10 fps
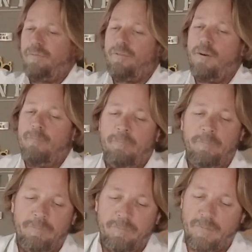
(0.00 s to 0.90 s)
from
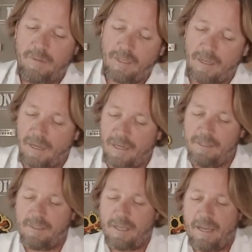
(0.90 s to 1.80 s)
the
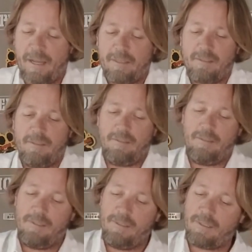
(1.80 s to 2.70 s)
guys at
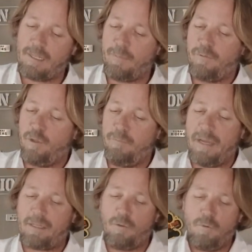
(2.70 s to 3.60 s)
Somerville
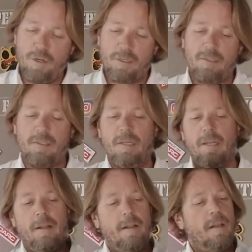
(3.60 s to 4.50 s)
Metalworks.
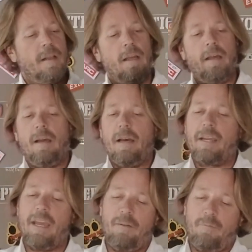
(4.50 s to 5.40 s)

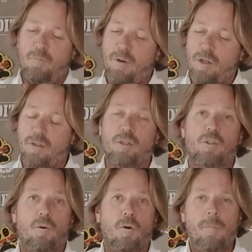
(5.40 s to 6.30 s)
Again, we got the
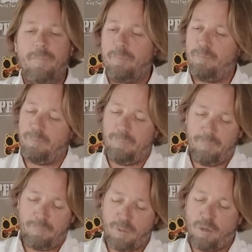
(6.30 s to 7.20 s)
door,
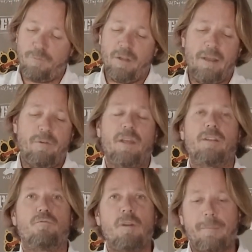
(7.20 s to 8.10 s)
beautiful,
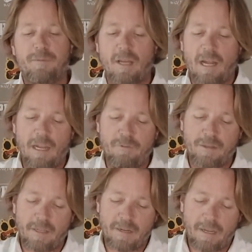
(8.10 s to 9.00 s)
everything's wrapped. I love
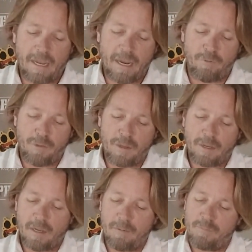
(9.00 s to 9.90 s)
it that everything
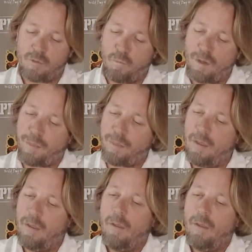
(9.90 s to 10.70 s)
comes with